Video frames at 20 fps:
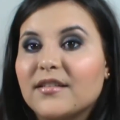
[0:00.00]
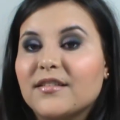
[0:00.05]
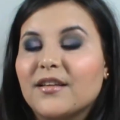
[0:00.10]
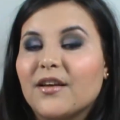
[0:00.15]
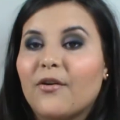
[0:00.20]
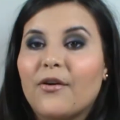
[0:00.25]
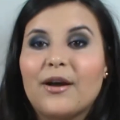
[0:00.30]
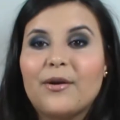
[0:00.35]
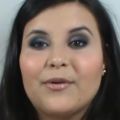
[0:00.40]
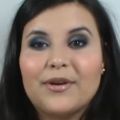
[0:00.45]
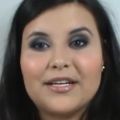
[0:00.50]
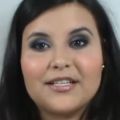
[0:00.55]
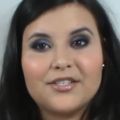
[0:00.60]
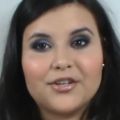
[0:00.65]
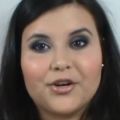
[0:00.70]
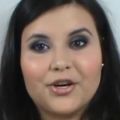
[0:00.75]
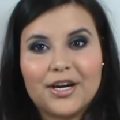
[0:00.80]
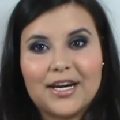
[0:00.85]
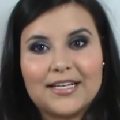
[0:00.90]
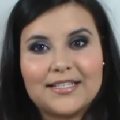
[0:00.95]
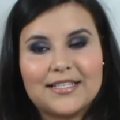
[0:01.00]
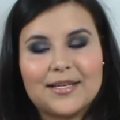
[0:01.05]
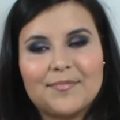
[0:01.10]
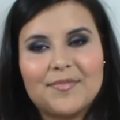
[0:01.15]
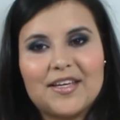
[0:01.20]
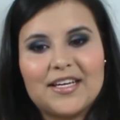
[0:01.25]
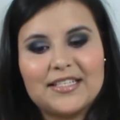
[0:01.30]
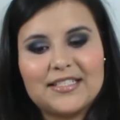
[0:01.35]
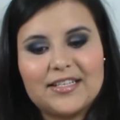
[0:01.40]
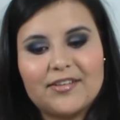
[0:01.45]
So I wanted to create
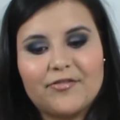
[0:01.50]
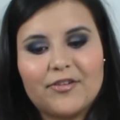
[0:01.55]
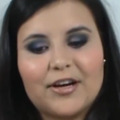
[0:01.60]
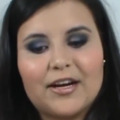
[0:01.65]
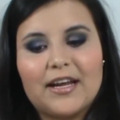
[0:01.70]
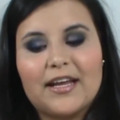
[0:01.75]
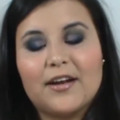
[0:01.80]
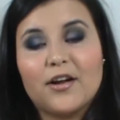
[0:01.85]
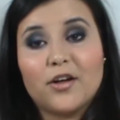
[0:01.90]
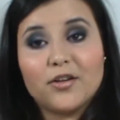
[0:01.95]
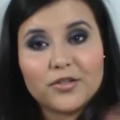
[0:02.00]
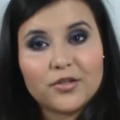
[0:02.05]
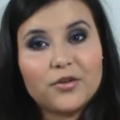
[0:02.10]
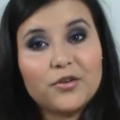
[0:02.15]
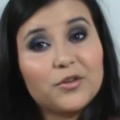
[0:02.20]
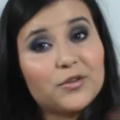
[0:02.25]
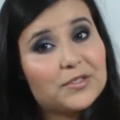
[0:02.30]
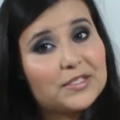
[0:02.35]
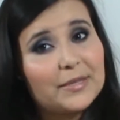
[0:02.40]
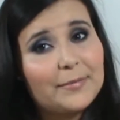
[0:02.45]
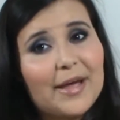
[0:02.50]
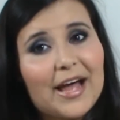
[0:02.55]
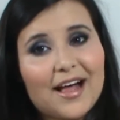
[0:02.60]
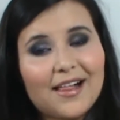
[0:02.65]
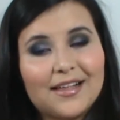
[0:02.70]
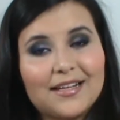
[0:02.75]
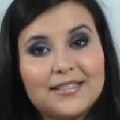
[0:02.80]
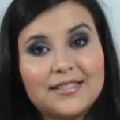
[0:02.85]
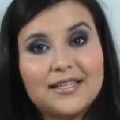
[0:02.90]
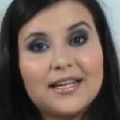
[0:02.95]
something different and also use the
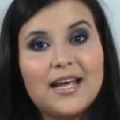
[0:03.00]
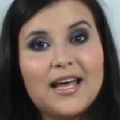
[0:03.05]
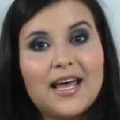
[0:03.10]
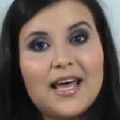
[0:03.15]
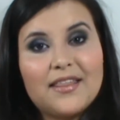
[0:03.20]
palettes